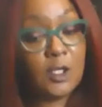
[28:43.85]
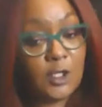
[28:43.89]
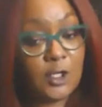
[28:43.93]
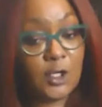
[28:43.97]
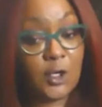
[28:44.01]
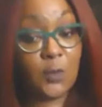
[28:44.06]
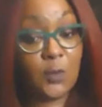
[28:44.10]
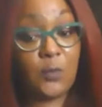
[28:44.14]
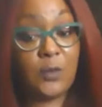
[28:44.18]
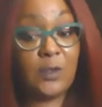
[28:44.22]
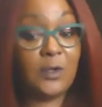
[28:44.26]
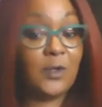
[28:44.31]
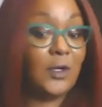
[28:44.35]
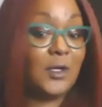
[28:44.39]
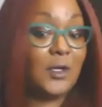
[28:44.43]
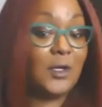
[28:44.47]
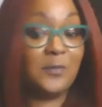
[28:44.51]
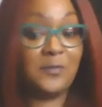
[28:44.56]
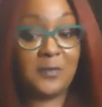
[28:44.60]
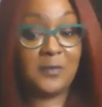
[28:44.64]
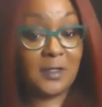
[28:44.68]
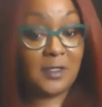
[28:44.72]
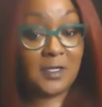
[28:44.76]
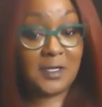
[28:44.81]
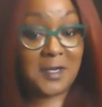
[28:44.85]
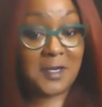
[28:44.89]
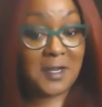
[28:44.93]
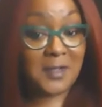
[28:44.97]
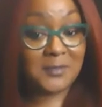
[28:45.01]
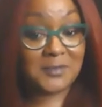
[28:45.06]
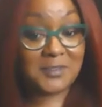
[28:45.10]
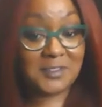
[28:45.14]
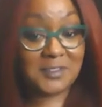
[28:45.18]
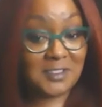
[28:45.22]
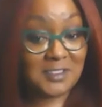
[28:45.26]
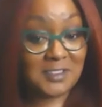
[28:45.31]
you know we could have
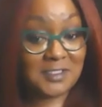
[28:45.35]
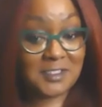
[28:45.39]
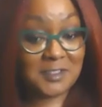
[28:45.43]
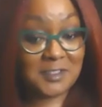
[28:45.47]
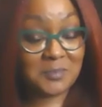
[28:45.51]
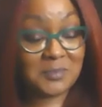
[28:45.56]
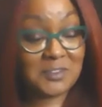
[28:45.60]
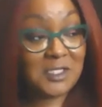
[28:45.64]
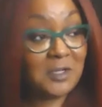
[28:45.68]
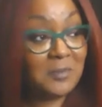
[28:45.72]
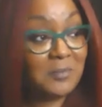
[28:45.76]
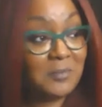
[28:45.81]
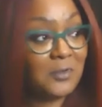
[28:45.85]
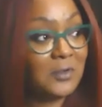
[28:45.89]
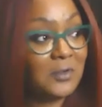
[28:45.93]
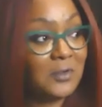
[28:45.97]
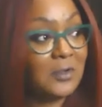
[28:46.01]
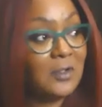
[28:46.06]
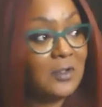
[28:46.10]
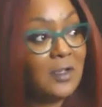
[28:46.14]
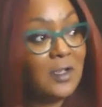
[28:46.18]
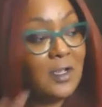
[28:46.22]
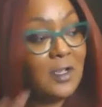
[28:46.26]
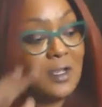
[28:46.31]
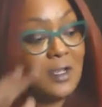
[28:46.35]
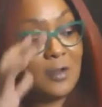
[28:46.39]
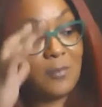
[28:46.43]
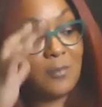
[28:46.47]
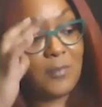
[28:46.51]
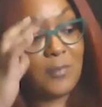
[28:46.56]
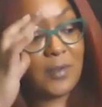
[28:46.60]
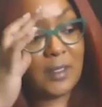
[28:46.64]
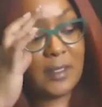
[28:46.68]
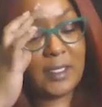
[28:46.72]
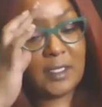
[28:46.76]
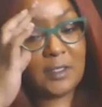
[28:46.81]
announced it in september
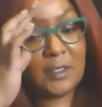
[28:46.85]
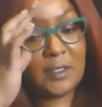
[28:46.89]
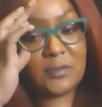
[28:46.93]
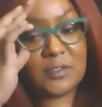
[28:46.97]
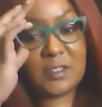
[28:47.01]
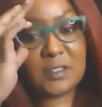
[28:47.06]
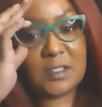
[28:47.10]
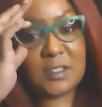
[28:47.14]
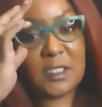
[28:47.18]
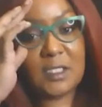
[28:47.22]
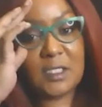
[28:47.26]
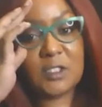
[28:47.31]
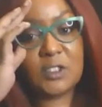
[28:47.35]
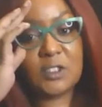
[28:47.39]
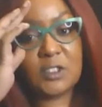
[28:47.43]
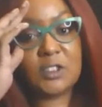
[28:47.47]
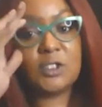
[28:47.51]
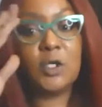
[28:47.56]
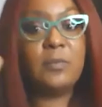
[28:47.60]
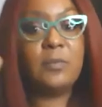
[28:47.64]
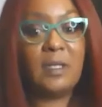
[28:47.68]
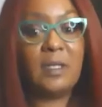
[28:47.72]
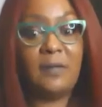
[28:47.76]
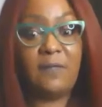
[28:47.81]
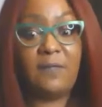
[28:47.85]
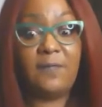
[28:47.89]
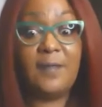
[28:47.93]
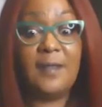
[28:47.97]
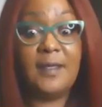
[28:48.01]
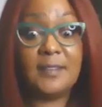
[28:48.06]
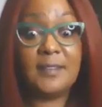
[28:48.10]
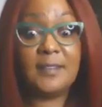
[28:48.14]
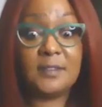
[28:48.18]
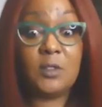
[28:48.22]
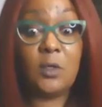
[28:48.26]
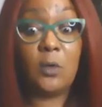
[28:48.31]
but like it was just like so many
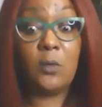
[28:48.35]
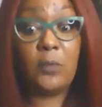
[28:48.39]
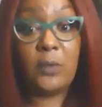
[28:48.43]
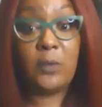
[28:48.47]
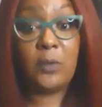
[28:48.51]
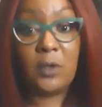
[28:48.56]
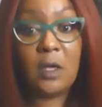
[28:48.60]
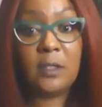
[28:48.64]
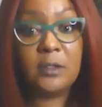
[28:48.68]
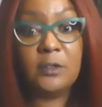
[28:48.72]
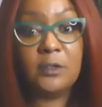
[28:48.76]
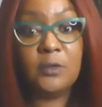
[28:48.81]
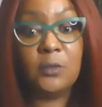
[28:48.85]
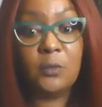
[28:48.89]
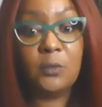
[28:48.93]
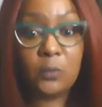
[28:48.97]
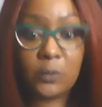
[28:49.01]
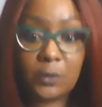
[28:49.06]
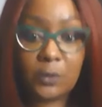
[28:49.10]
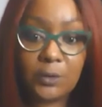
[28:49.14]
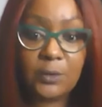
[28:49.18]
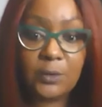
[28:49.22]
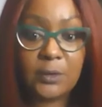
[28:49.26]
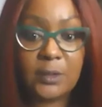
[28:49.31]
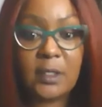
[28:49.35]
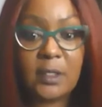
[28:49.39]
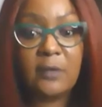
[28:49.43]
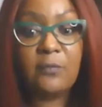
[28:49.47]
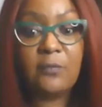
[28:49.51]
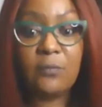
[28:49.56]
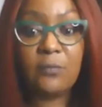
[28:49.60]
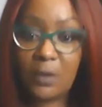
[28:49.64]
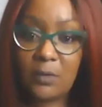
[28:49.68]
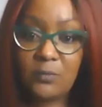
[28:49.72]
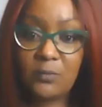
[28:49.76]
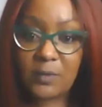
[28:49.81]
things going on in the world
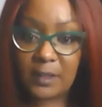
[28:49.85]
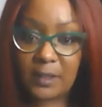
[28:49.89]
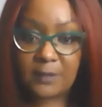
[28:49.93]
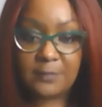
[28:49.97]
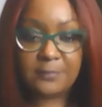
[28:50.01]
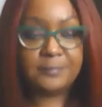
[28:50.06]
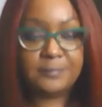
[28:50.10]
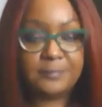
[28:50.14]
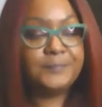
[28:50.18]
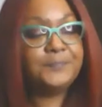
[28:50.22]
of rona